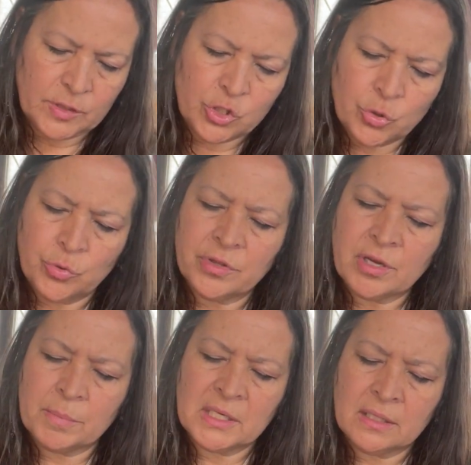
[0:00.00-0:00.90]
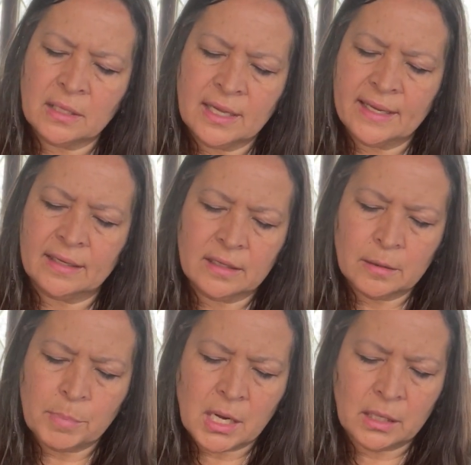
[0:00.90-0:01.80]
Truth coming to light, an
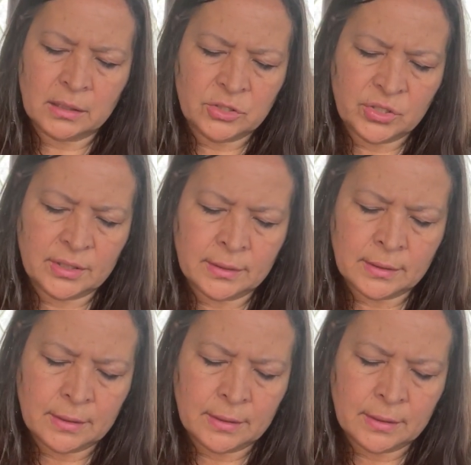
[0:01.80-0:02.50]
apology.